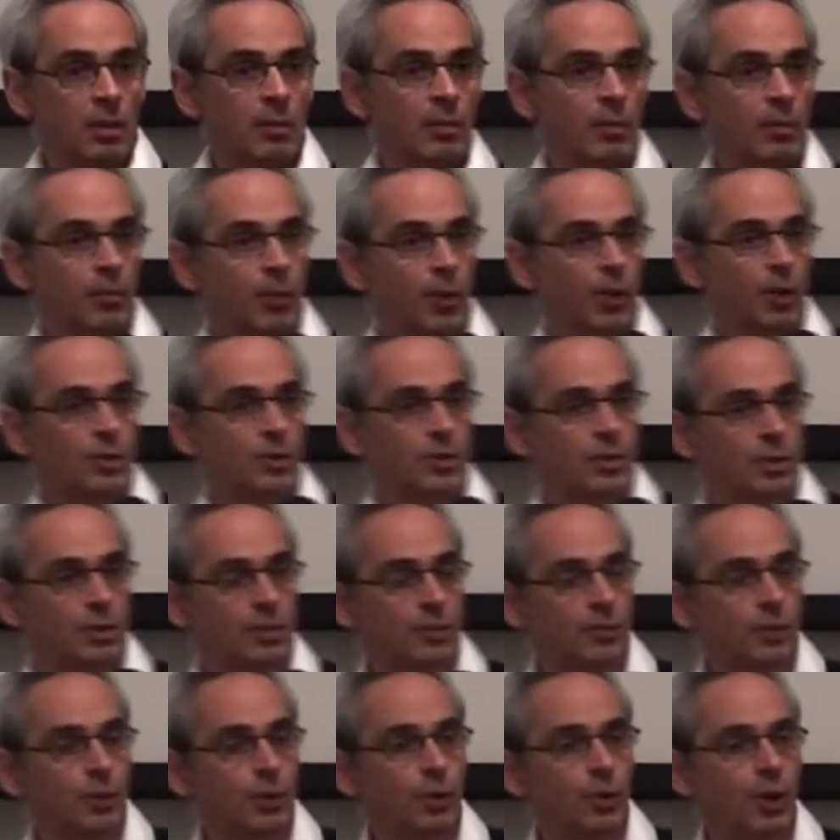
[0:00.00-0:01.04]
persons
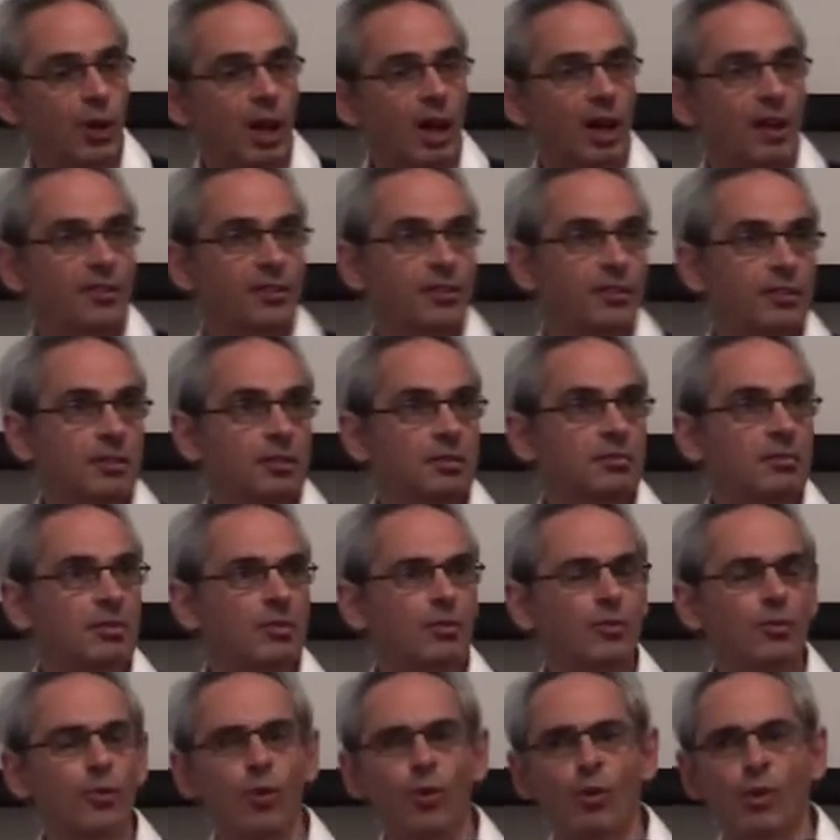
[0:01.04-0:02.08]
for the last
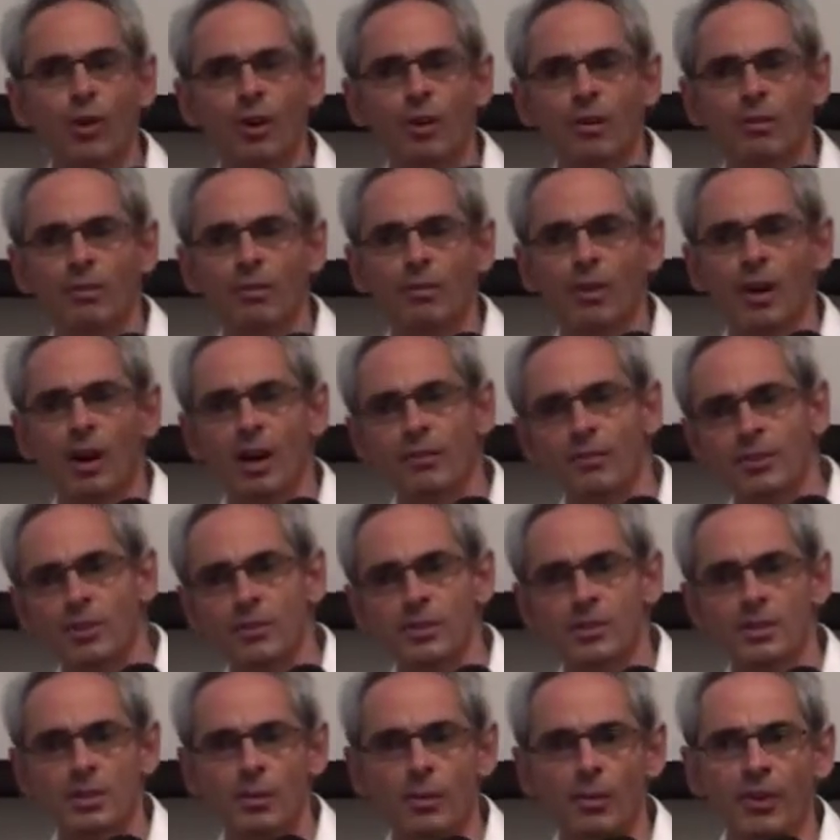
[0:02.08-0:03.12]
4 or 5 years,
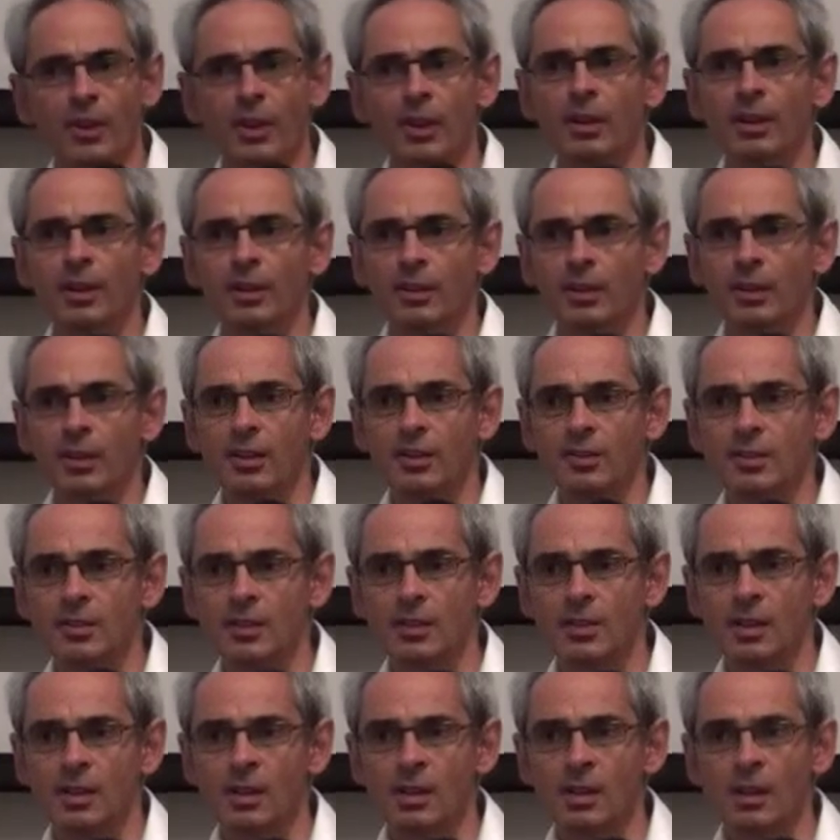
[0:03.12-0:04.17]
something like this.
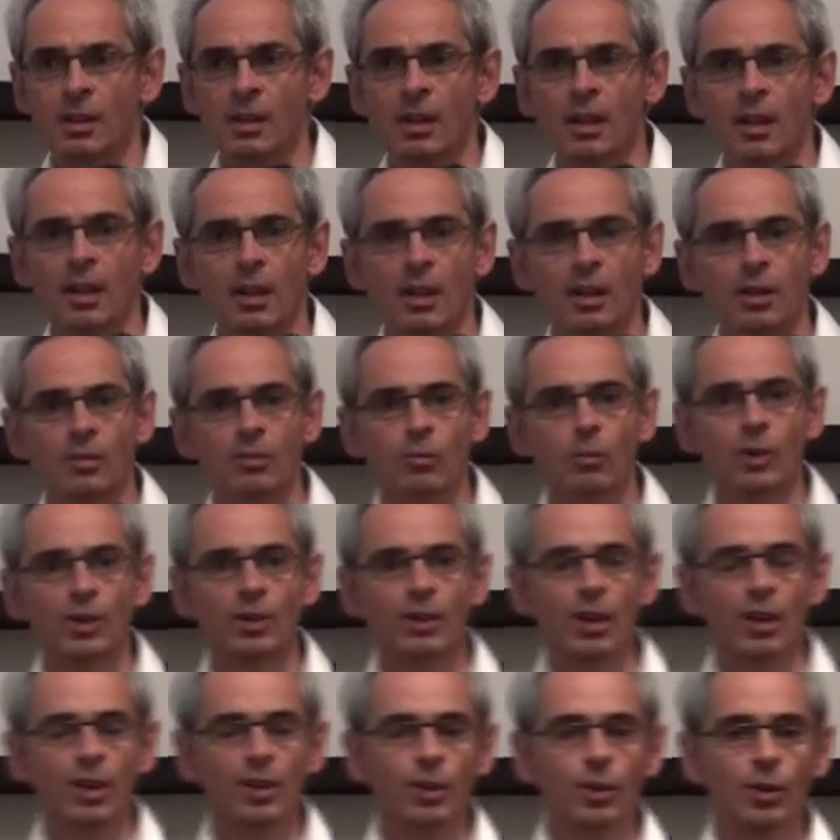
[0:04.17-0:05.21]
And what
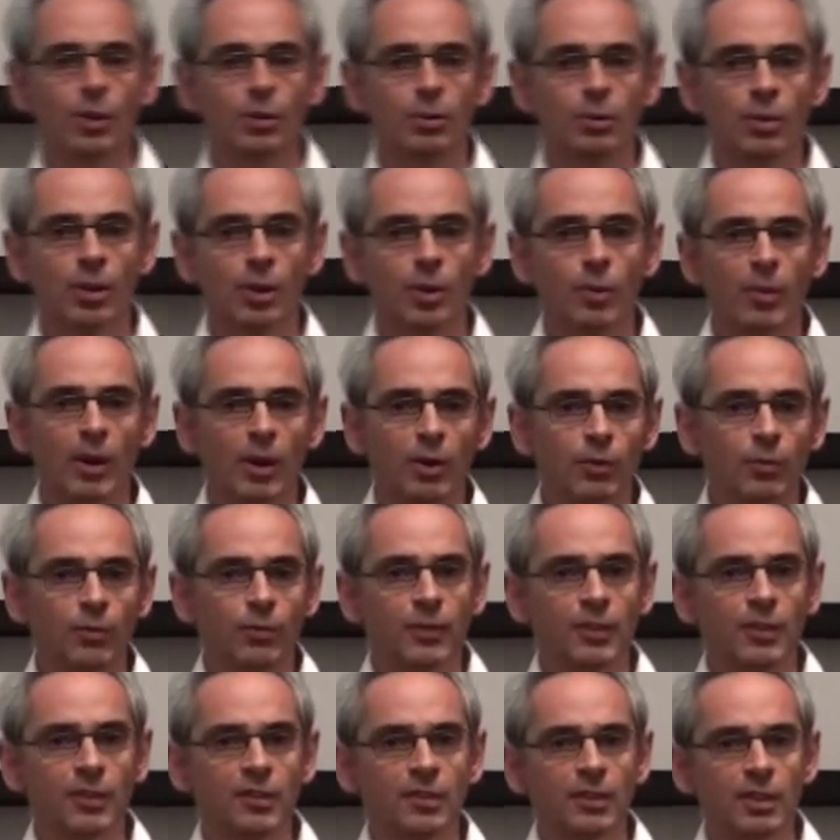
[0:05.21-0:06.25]
I know about
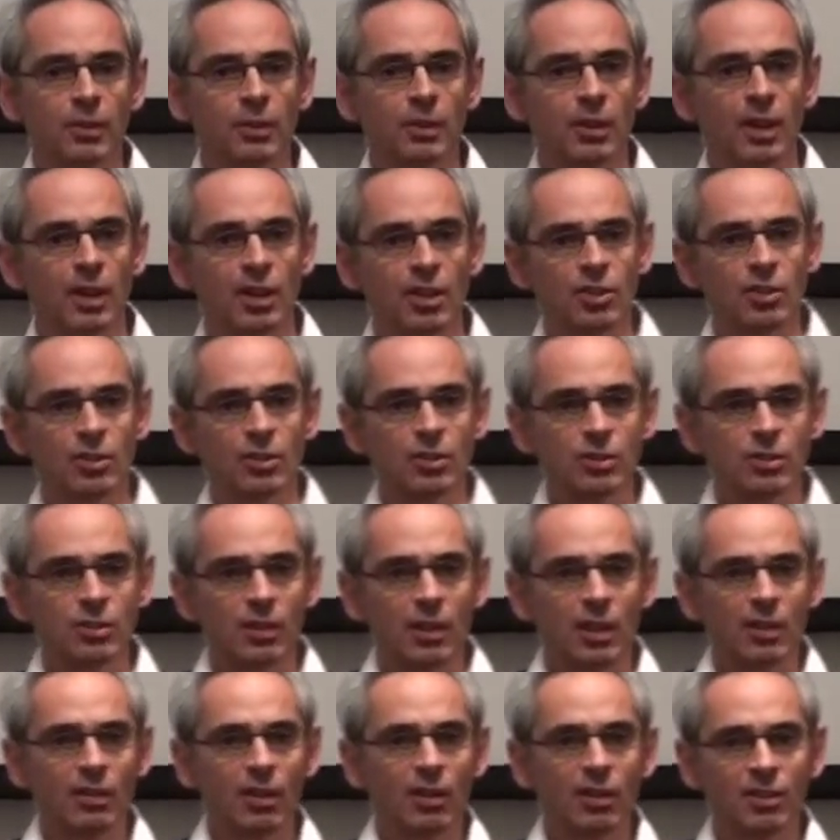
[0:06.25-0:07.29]
physics education, so
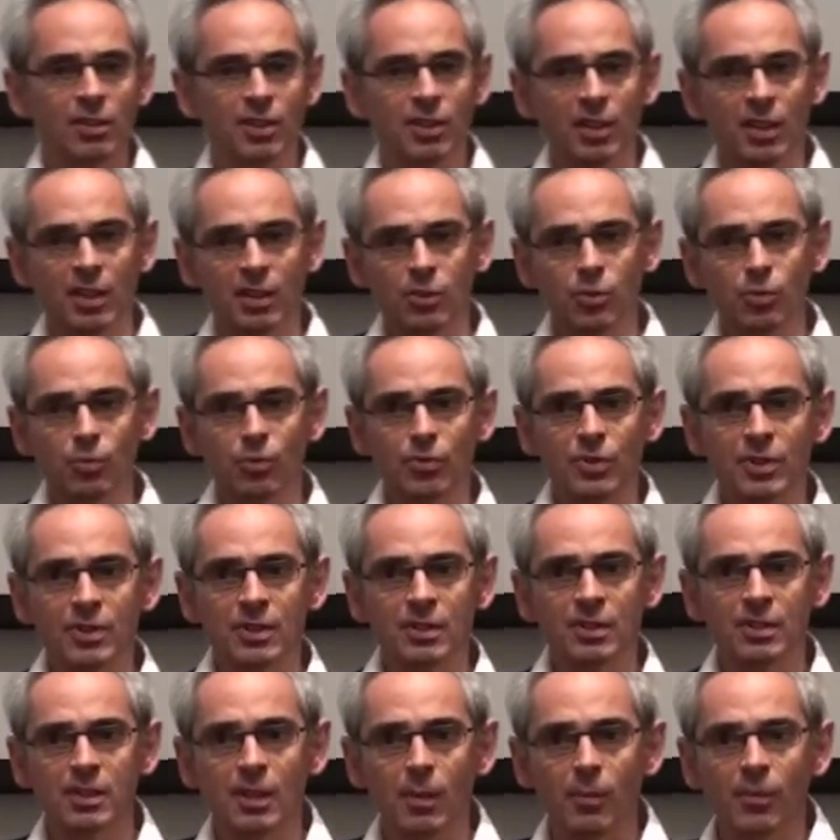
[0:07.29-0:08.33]
that I dare to present
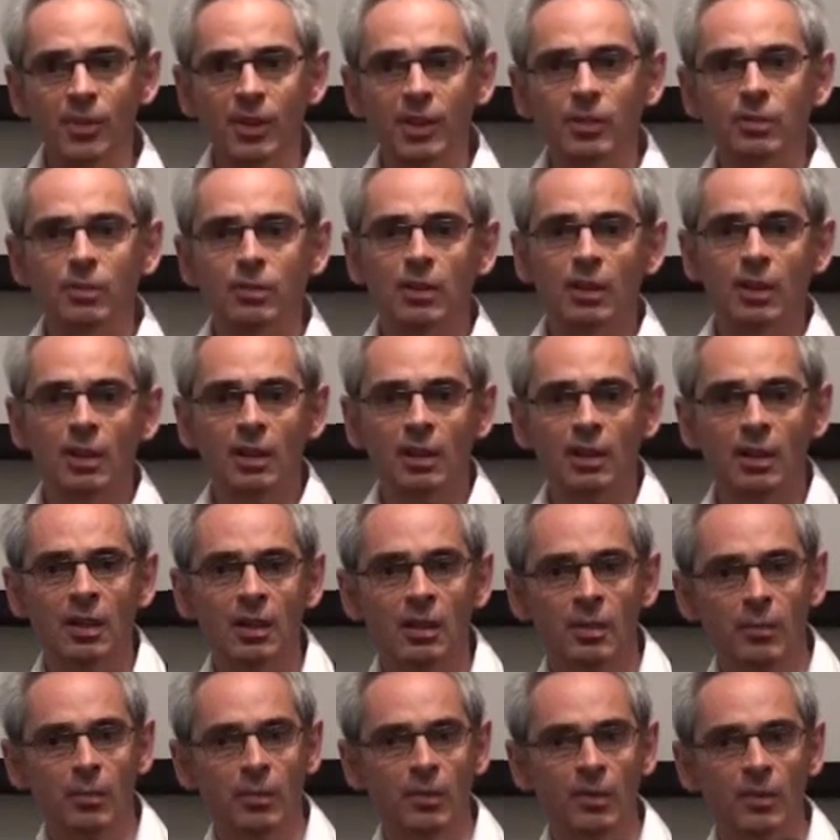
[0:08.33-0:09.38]
something today,
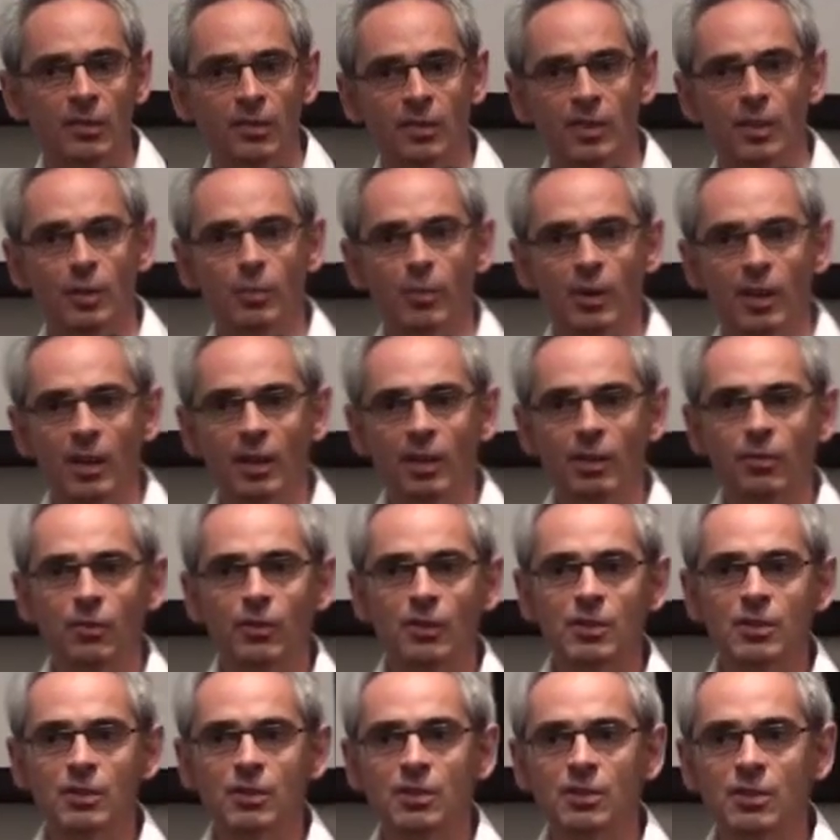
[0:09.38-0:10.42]
still being a
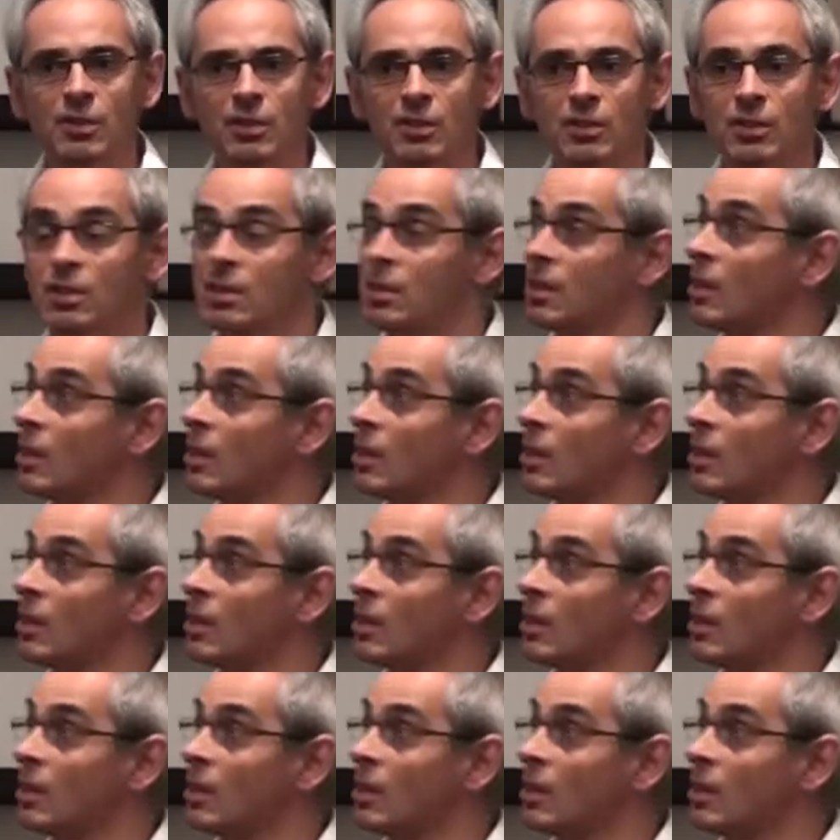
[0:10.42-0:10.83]
physicist,